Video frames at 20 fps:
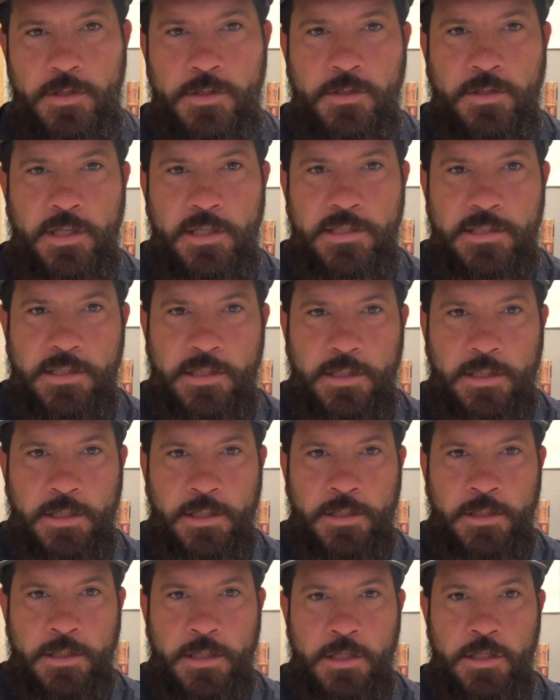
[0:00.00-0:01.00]
So that's
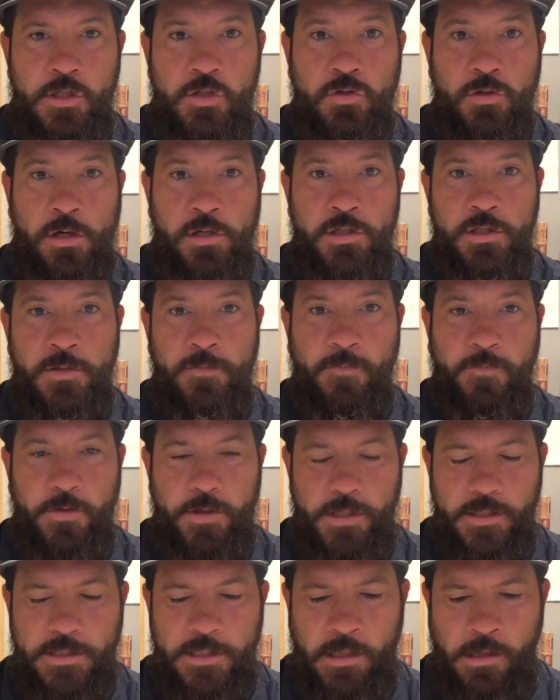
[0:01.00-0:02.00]
the instruction for
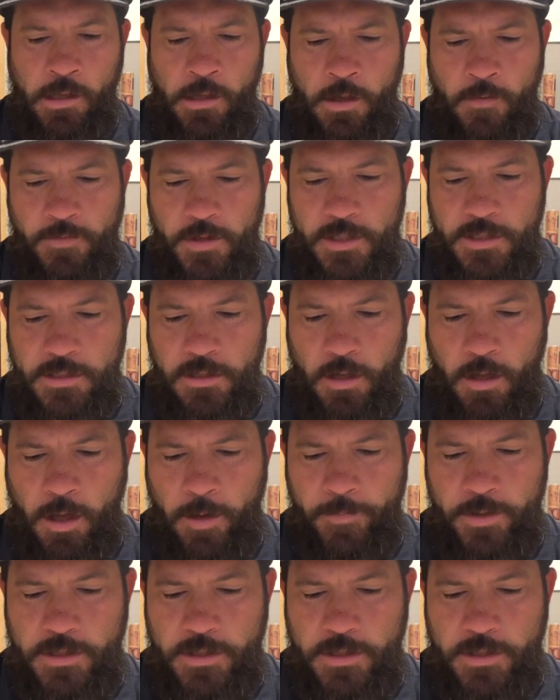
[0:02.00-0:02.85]
the singing of the psalm.